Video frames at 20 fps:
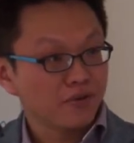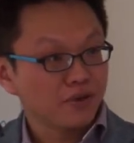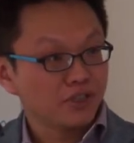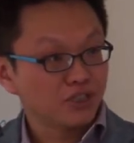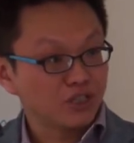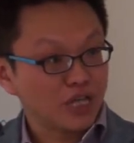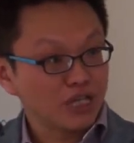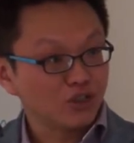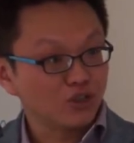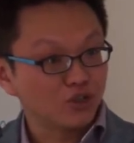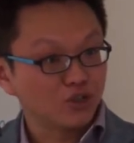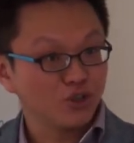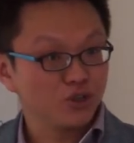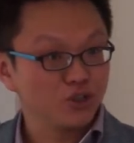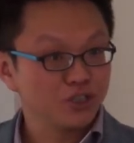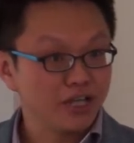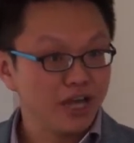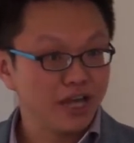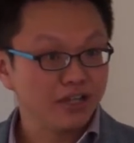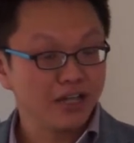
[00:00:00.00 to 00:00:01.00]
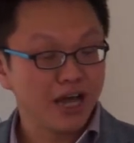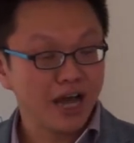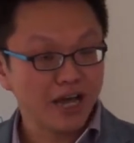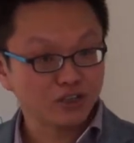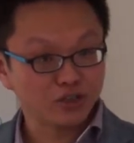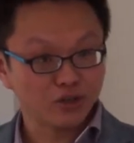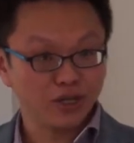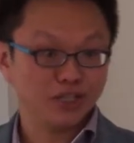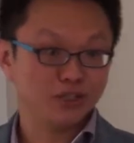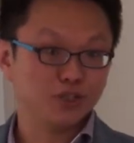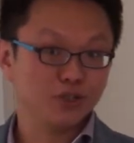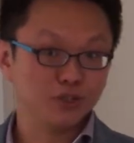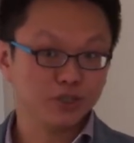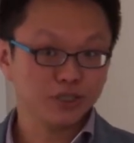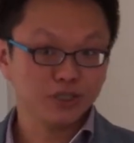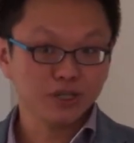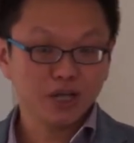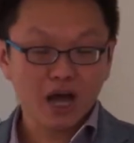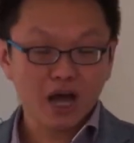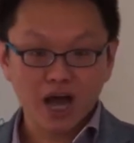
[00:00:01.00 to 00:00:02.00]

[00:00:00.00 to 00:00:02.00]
sensors and actuators,